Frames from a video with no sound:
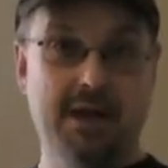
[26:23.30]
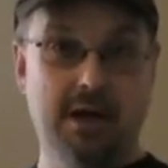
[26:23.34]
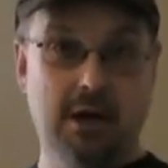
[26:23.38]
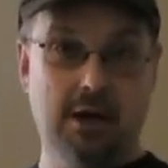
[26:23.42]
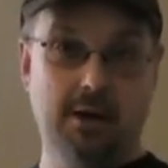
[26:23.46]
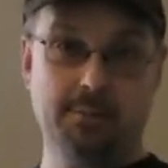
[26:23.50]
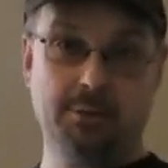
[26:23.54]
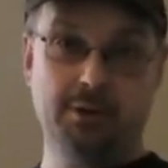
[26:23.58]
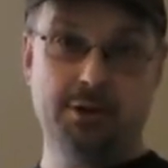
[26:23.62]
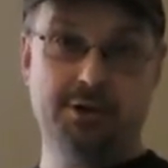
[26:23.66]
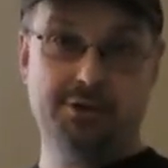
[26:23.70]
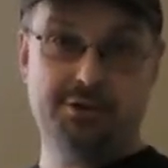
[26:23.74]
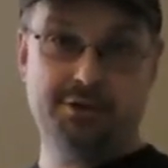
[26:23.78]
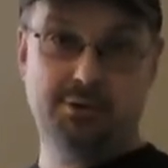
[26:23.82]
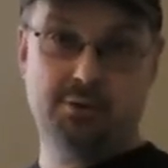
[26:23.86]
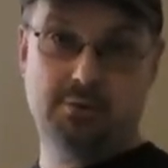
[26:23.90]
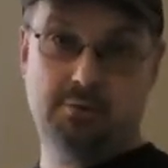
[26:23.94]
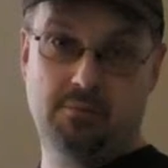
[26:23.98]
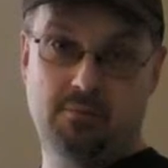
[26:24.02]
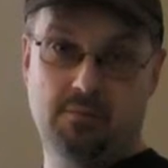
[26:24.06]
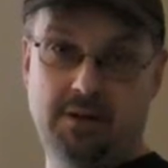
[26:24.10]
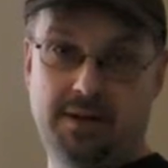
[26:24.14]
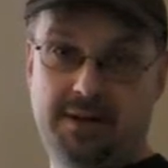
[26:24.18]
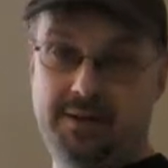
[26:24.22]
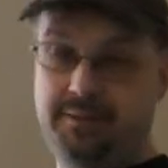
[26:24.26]
now I'm going to do
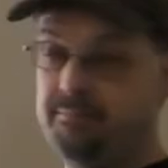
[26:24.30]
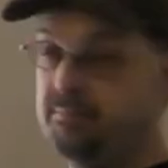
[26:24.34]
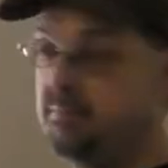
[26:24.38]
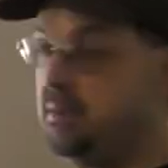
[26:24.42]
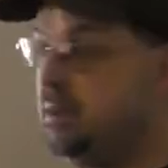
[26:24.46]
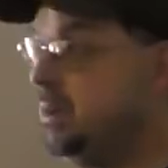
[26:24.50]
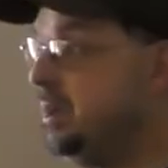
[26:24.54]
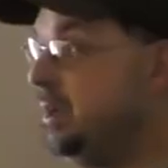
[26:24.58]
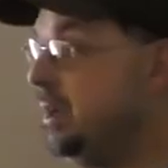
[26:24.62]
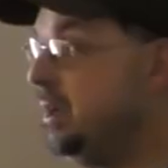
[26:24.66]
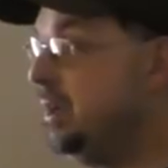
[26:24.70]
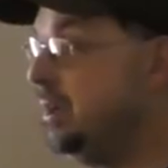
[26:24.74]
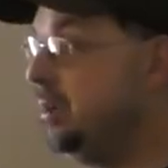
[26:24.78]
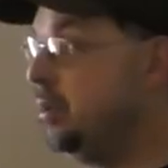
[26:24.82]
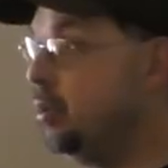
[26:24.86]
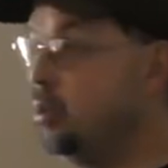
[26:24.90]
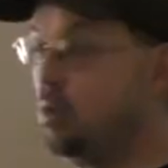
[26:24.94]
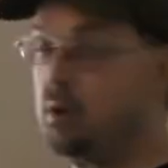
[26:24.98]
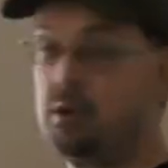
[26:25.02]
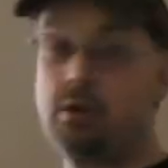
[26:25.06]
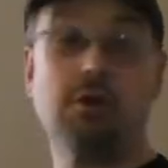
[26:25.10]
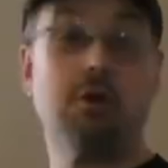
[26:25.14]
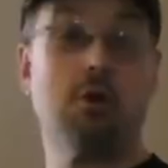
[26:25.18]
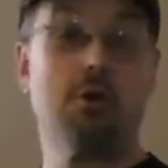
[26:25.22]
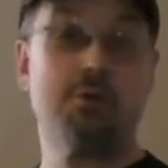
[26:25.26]
it right.
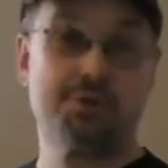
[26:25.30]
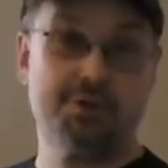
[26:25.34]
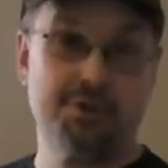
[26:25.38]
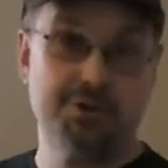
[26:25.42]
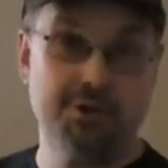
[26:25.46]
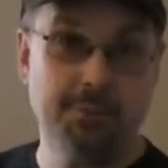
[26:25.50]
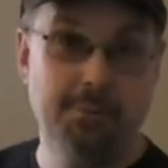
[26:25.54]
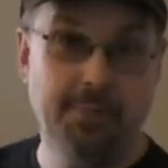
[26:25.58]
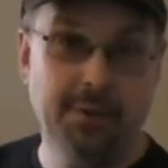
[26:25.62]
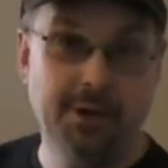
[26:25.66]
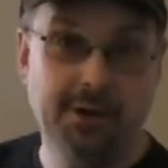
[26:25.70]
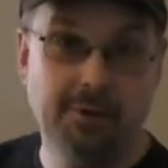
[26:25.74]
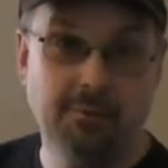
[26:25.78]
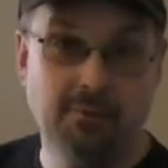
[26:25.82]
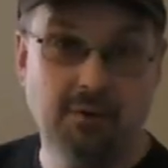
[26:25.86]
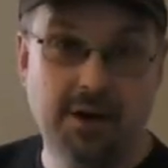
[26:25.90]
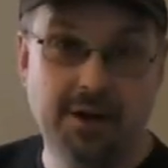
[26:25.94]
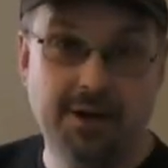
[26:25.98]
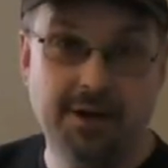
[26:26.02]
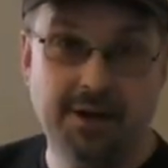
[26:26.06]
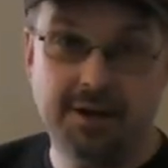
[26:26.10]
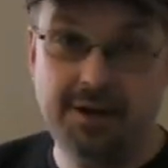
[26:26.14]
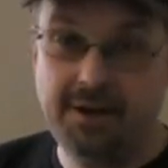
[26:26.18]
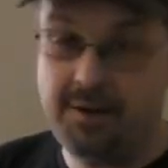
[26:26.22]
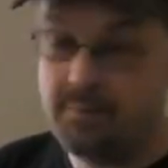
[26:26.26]
Or closer to being right
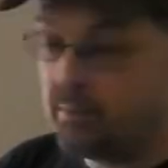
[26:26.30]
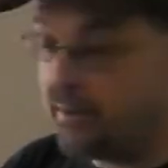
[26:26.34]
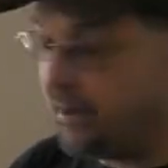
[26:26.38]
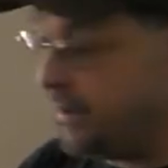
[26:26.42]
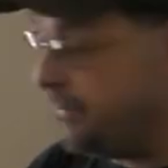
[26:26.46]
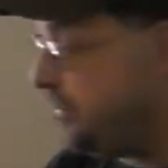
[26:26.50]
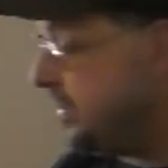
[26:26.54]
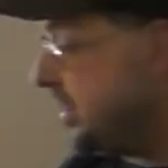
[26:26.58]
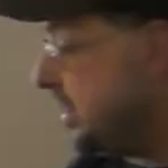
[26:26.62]
anyway.